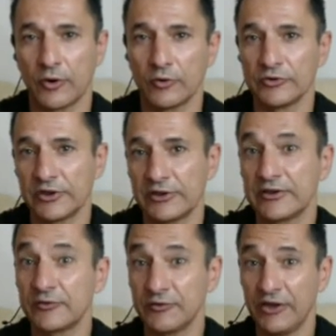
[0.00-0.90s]

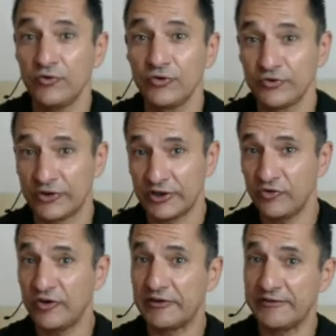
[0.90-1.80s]
content creation
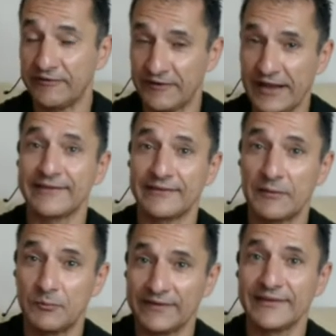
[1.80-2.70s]
strategy that reflects
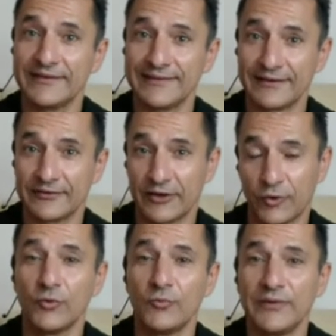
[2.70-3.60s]
the
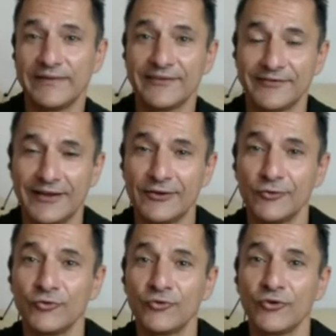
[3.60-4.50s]
core business
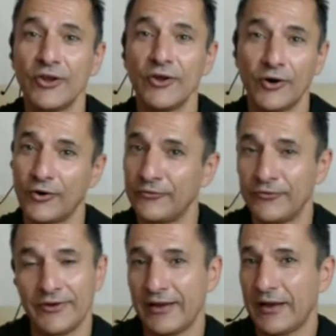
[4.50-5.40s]
values
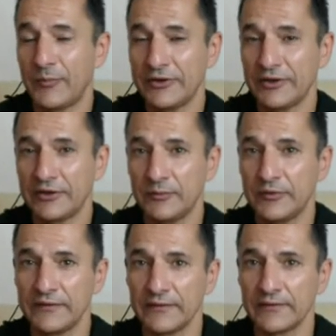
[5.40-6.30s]
of a particular
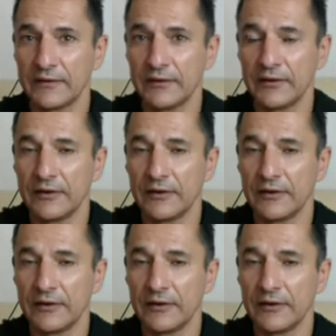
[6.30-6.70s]
business.